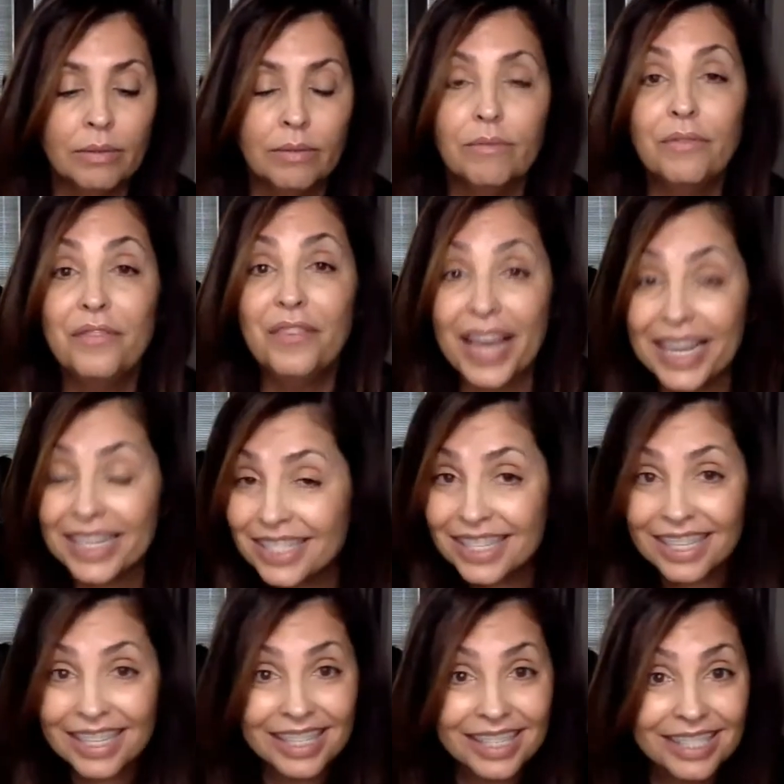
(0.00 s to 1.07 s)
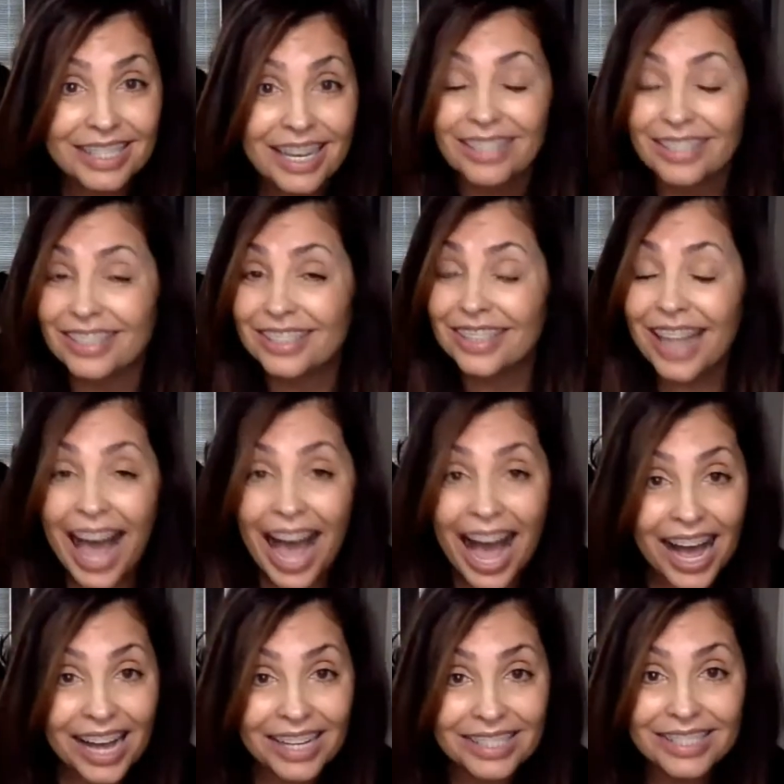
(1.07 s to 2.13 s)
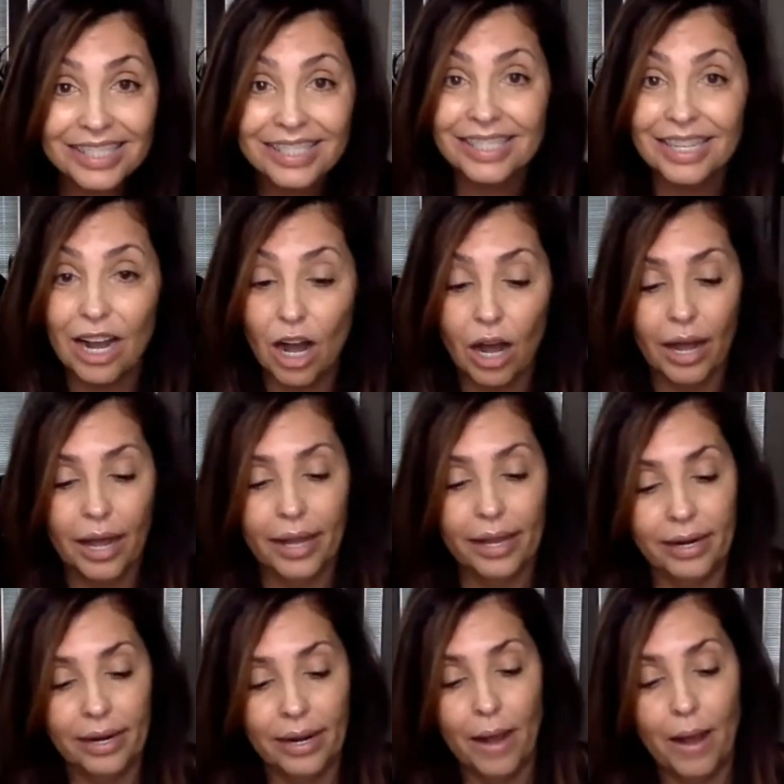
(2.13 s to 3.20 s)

vases, on glass, on